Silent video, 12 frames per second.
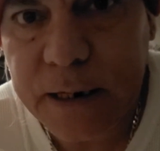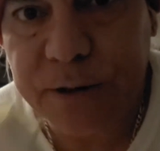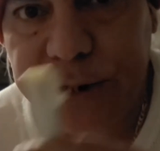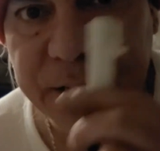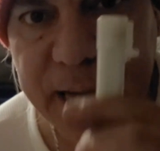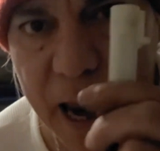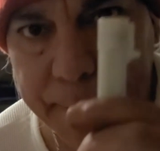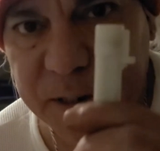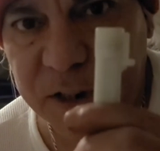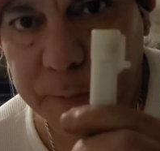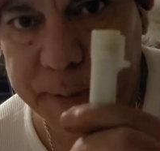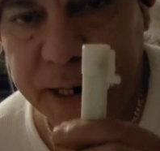this happens
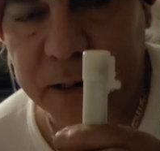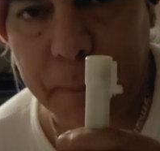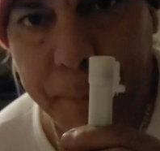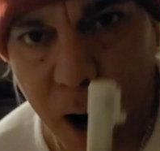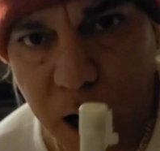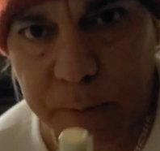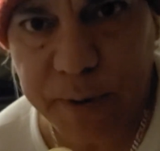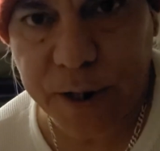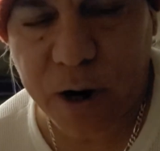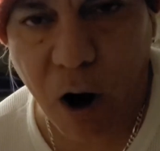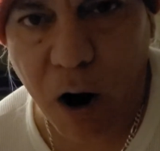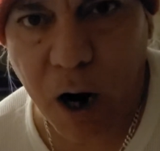to be in the bottom of the
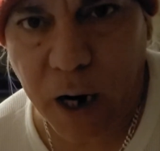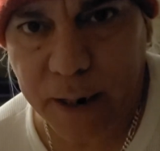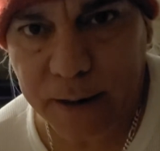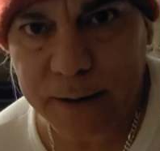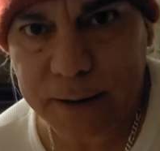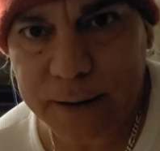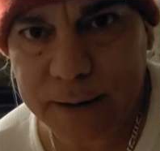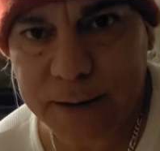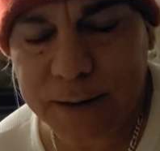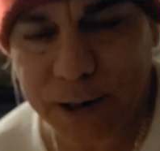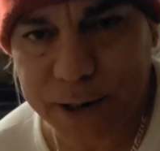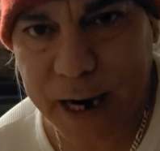car,
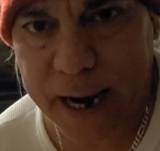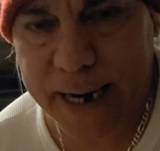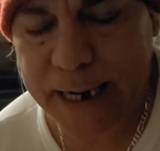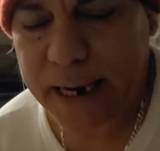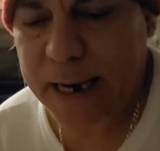okay?